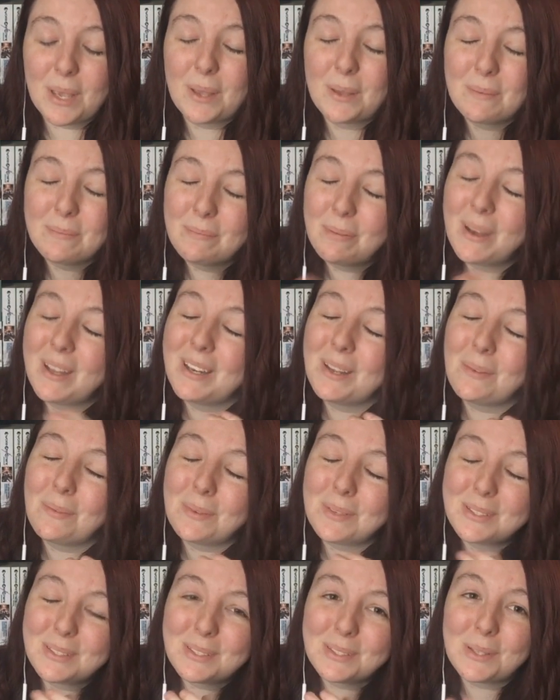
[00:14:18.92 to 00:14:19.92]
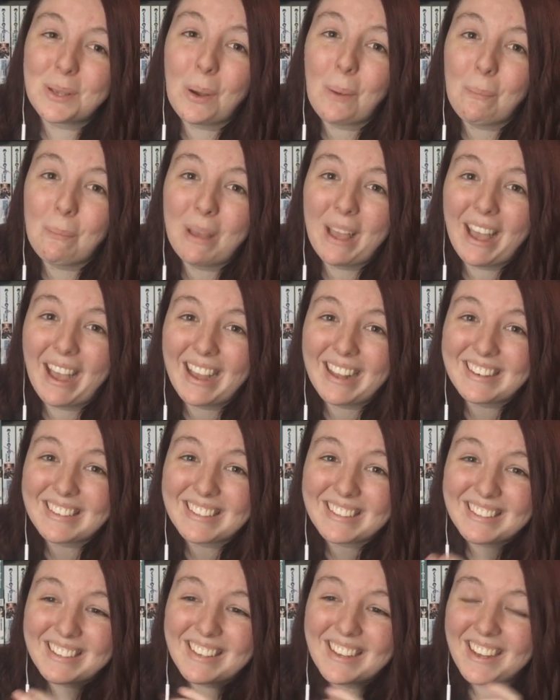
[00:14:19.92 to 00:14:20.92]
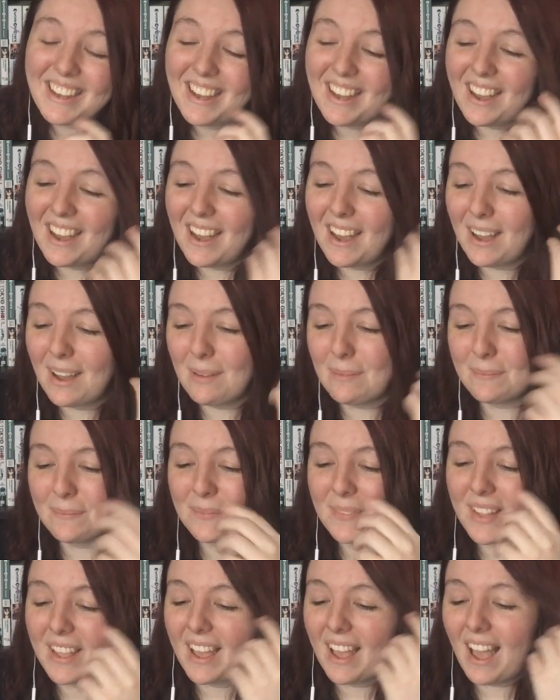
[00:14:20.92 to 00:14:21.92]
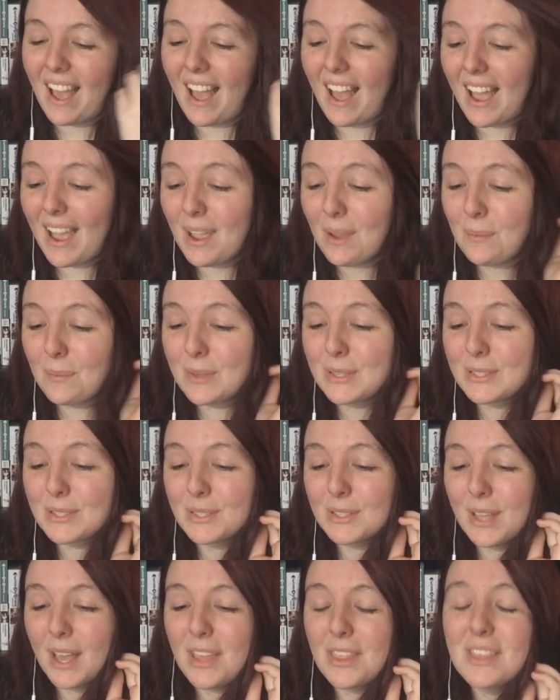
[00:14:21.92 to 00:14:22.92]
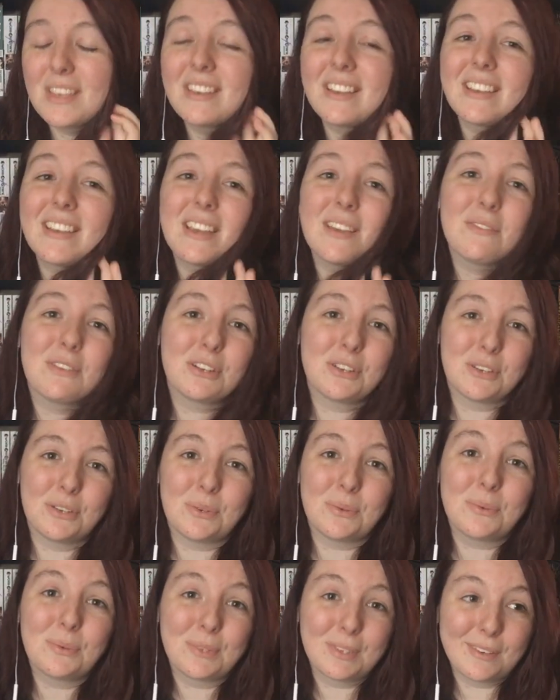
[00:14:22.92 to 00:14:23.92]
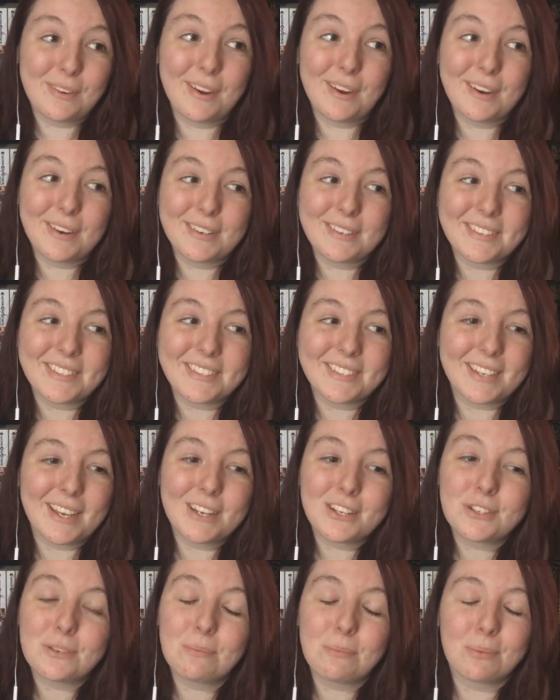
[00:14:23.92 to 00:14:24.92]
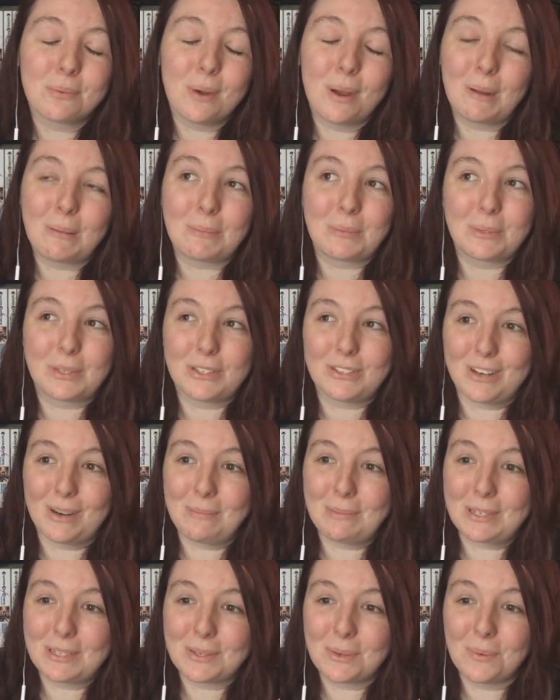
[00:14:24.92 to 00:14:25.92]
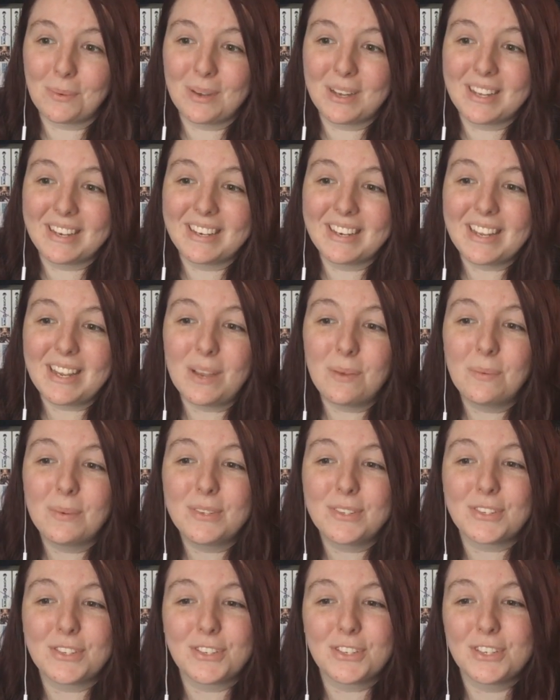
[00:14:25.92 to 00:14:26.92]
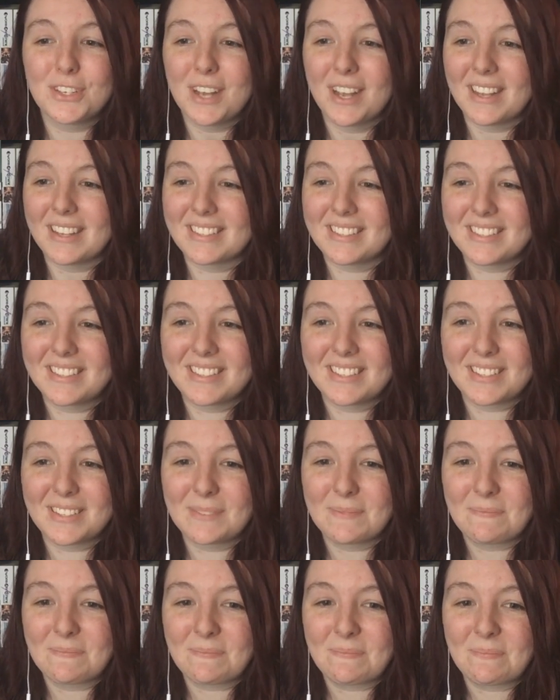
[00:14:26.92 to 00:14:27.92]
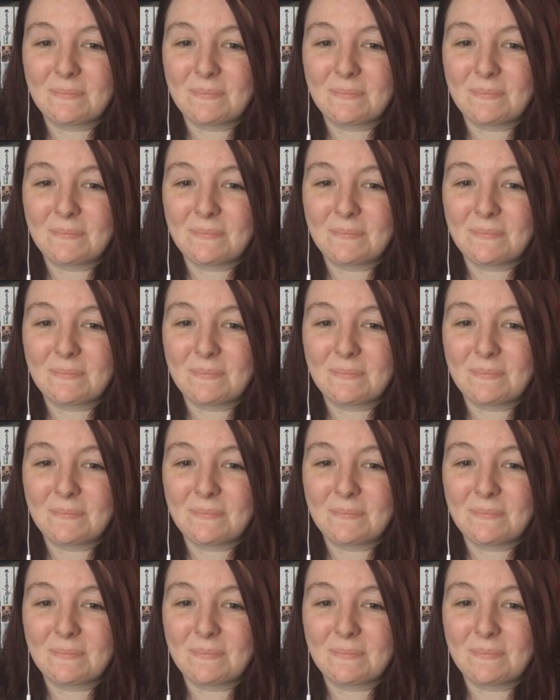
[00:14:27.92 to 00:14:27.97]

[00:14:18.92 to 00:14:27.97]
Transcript: but it was so bad. Um, I was, I think I gave it two stars. I should probably drop it to one. It was just